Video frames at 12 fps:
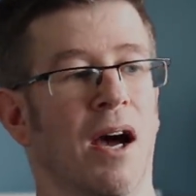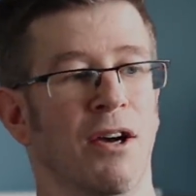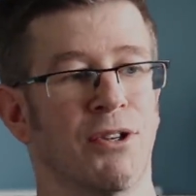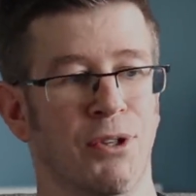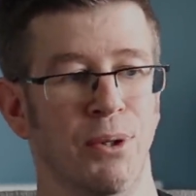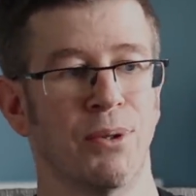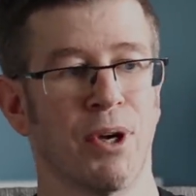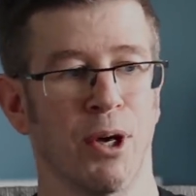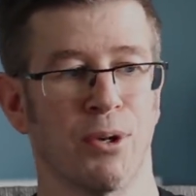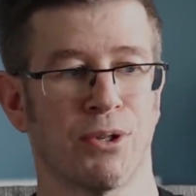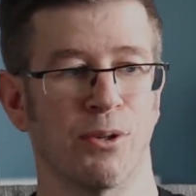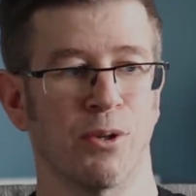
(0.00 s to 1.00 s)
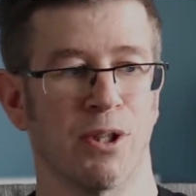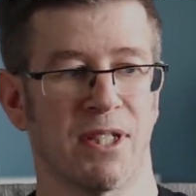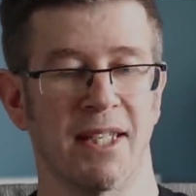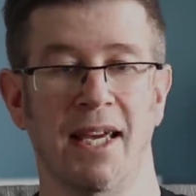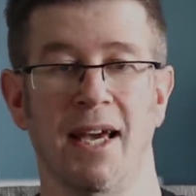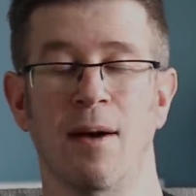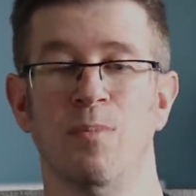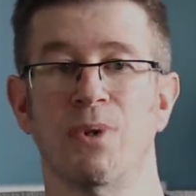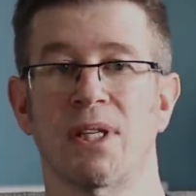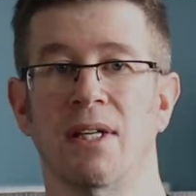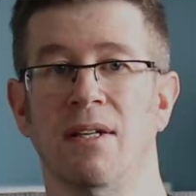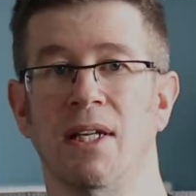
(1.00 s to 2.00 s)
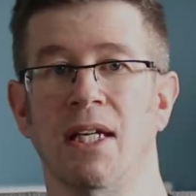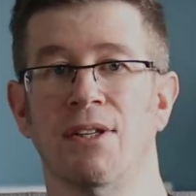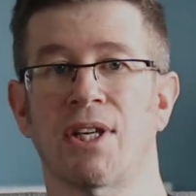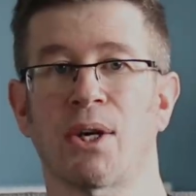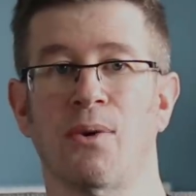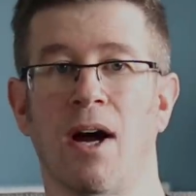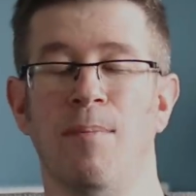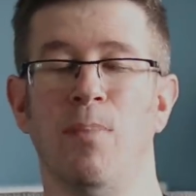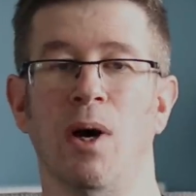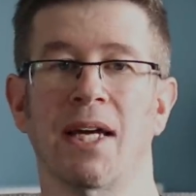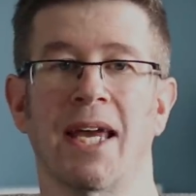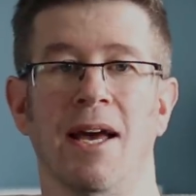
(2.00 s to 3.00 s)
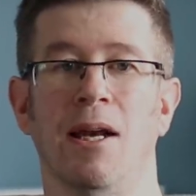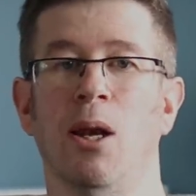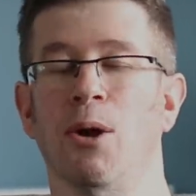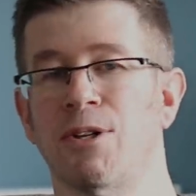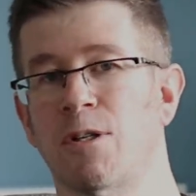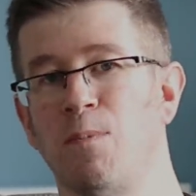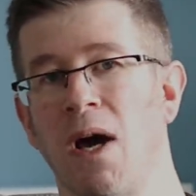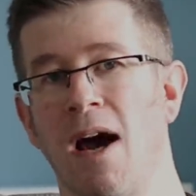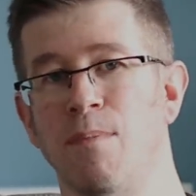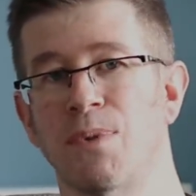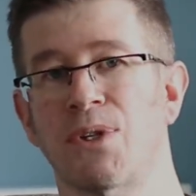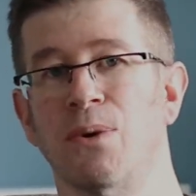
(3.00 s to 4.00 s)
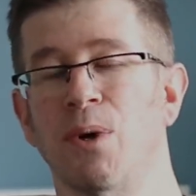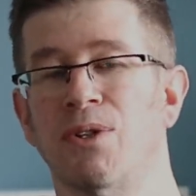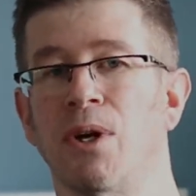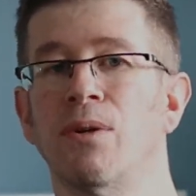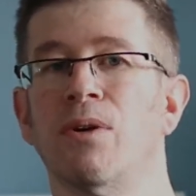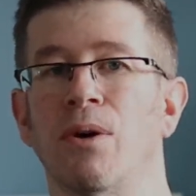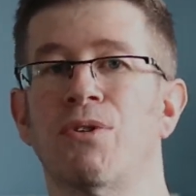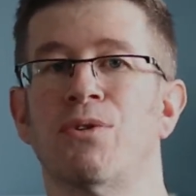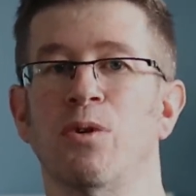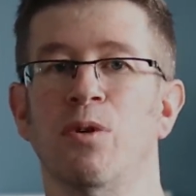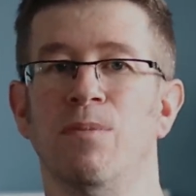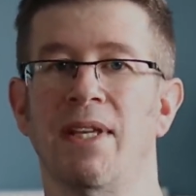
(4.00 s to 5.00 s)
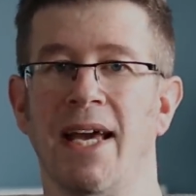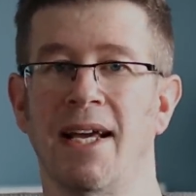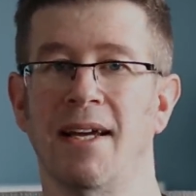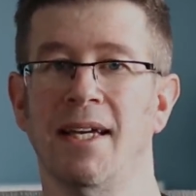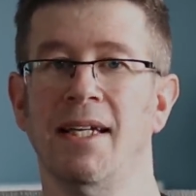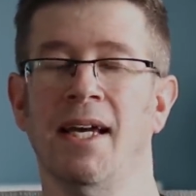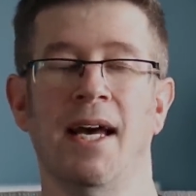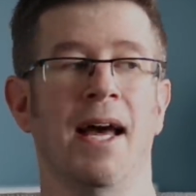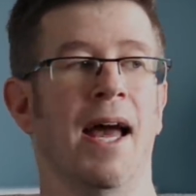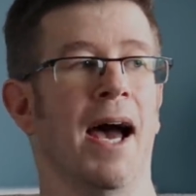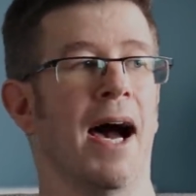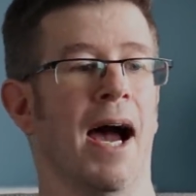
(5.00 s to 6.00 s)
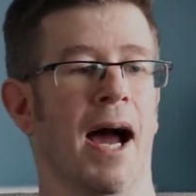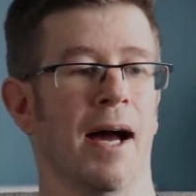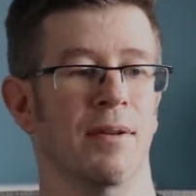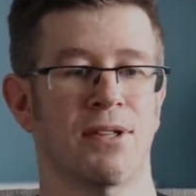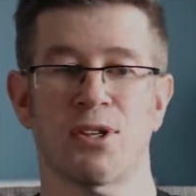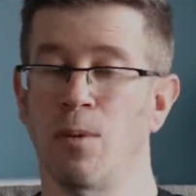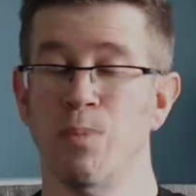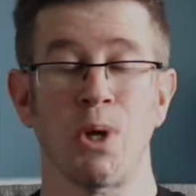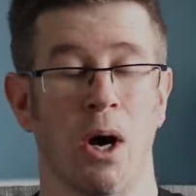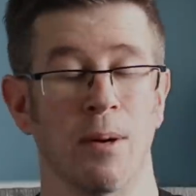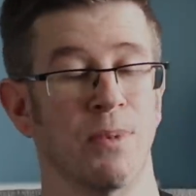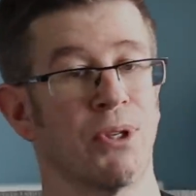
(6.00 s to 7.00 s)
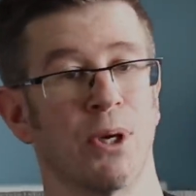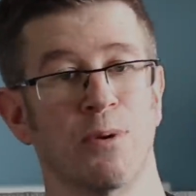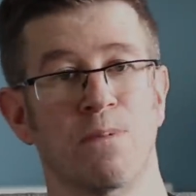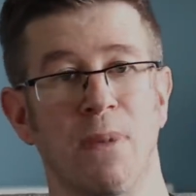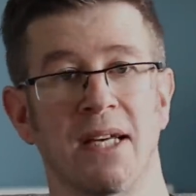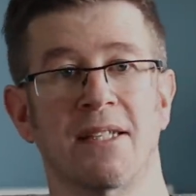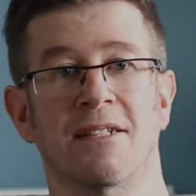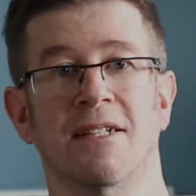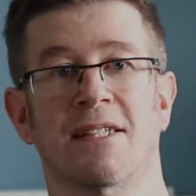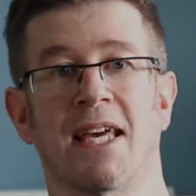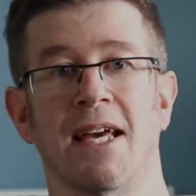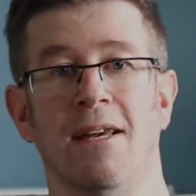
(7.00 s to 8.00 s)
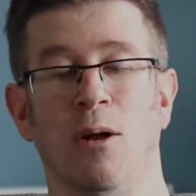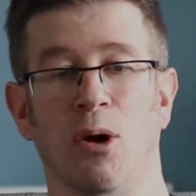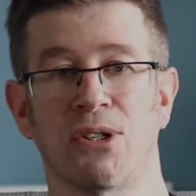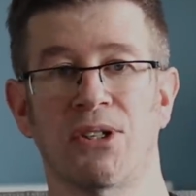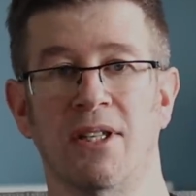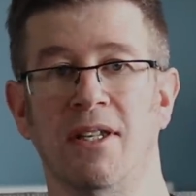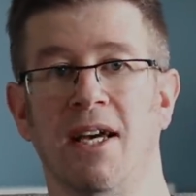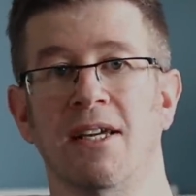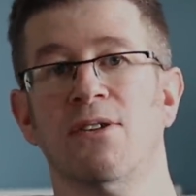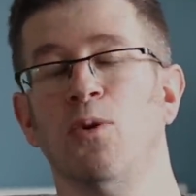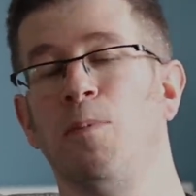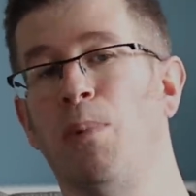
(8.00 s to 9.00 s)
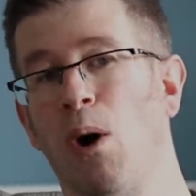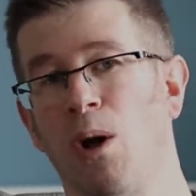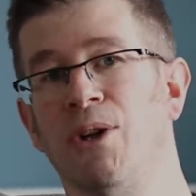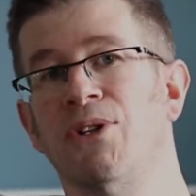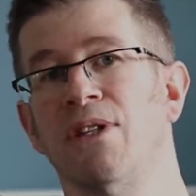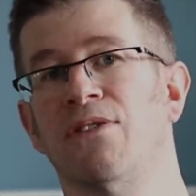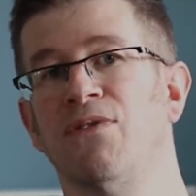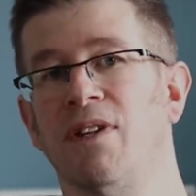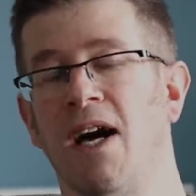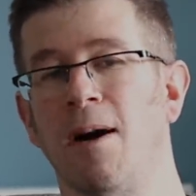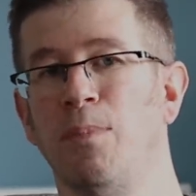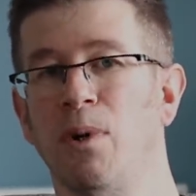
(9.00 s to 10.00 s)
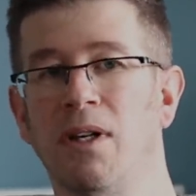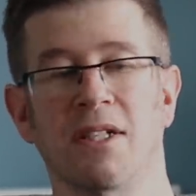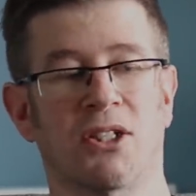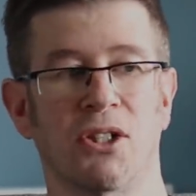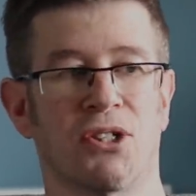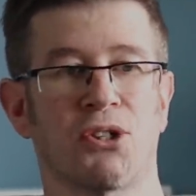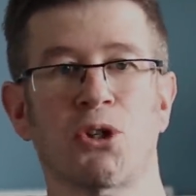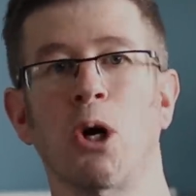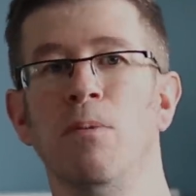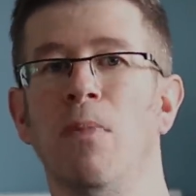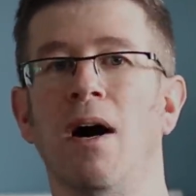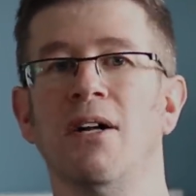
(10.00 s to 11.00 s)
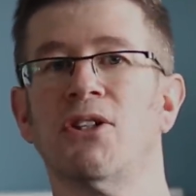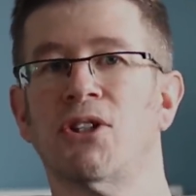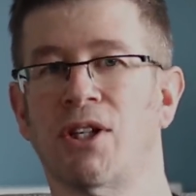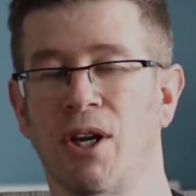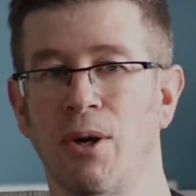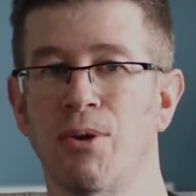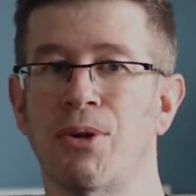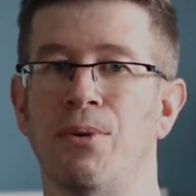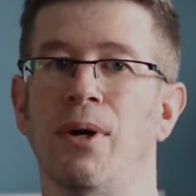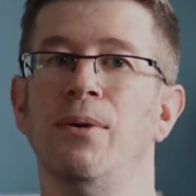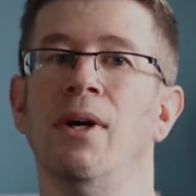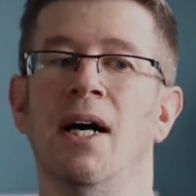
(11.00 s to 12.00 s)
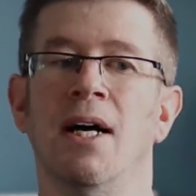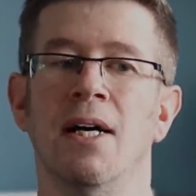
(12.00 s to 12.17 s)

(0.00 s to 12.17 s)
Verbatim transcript: I do go through the DMs in Instagram, but I get a lot of spam, so I don't go through them daily. And sometimes those messages get lost in there, so apologies for that, but it's just so much to go through.